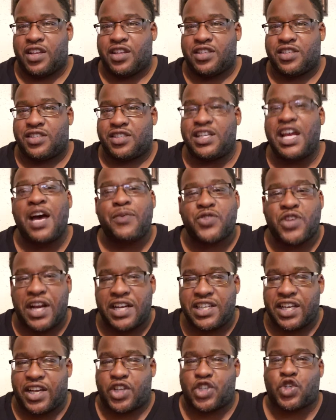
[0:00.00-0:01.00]
Stop trying
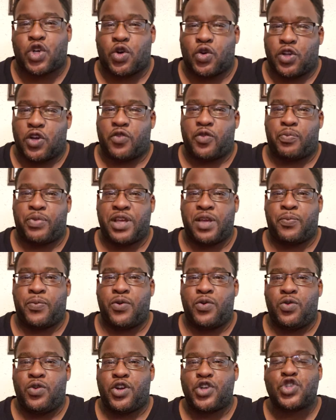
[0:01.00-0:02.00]
to take control over
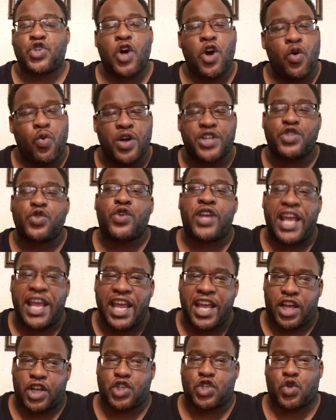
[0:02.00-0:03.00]
people. Control what you
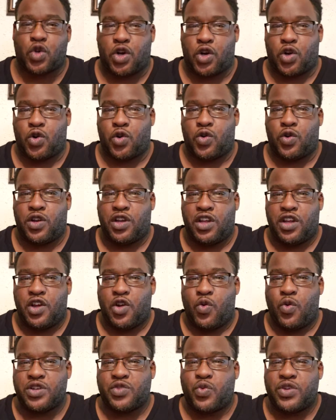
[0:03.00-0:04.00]
can control.
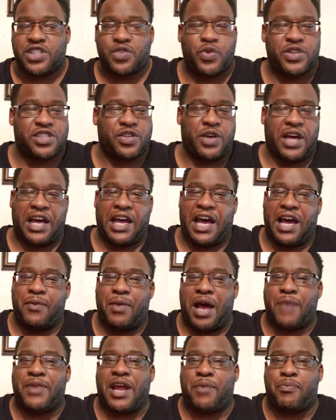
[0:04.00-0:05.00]

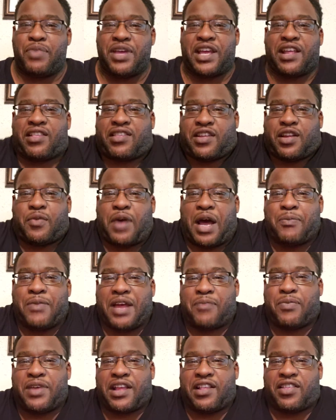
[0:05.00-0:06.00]
I'm not big
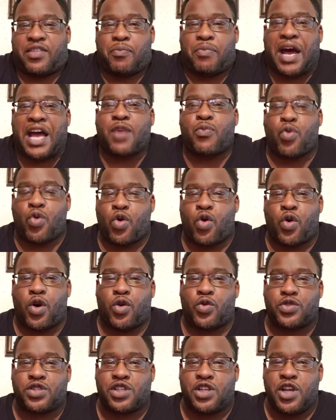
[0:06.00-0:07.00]
into Bible
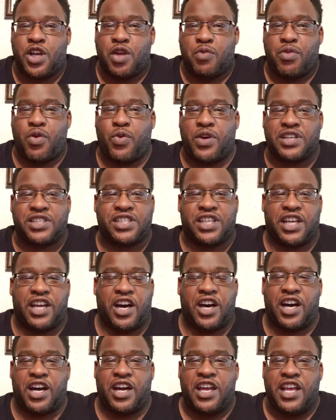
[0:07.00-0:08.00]
quotes. But what is
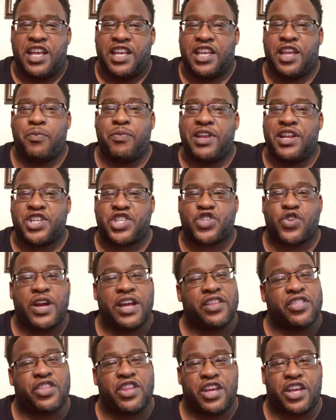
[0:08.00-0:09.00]
it? Give me the
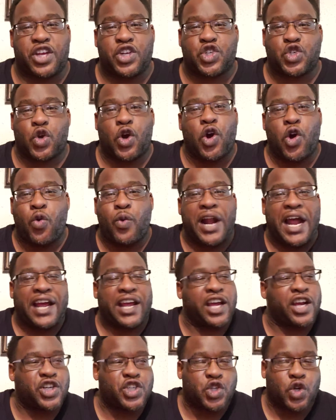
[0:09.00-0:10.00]
strength to control what I
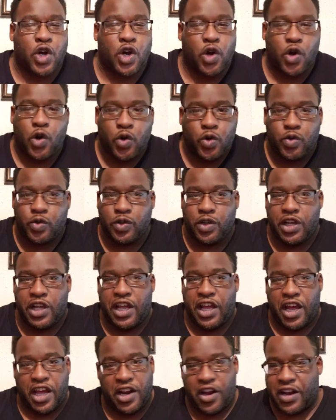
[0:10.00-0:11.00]
can control
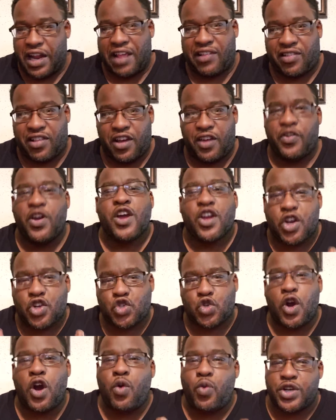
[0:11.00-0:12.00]
and all that stuff.
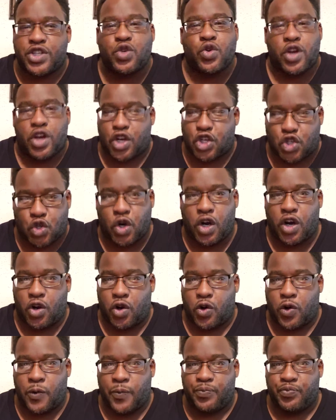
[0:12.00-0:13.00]
Control what you can
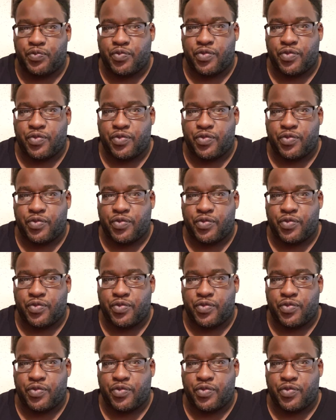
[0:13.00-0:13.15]
control.